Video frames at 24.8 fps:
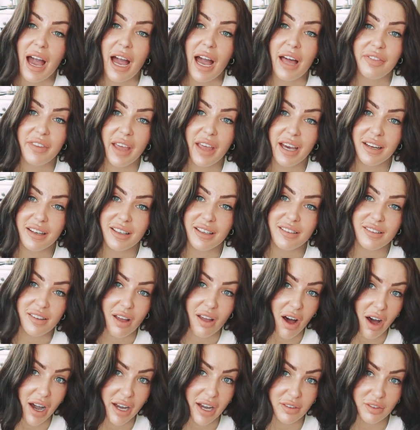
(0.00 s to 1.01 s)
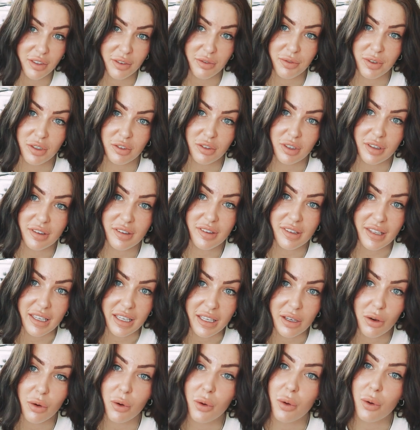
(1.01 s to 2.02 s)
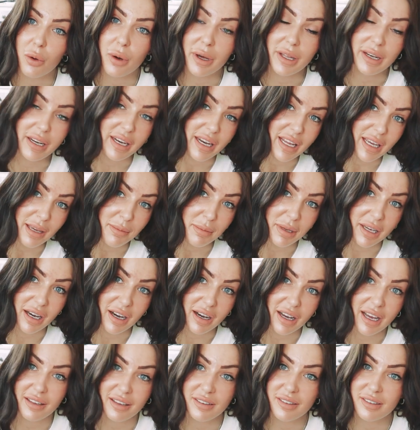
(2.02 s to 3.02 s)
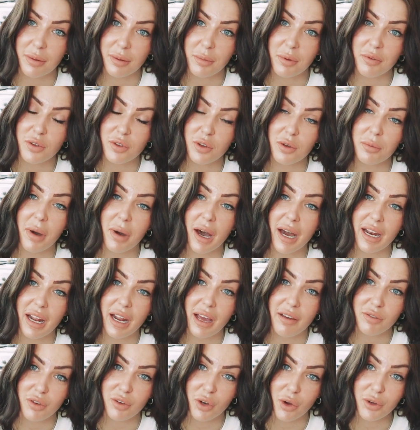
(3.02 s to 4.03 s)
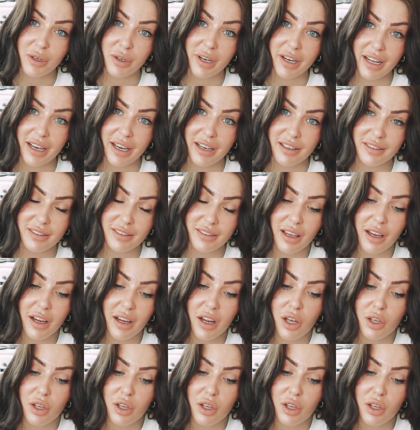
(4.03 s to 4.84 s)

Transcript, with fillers: and that is iron deficiency or anemia, as some of you might have known it as.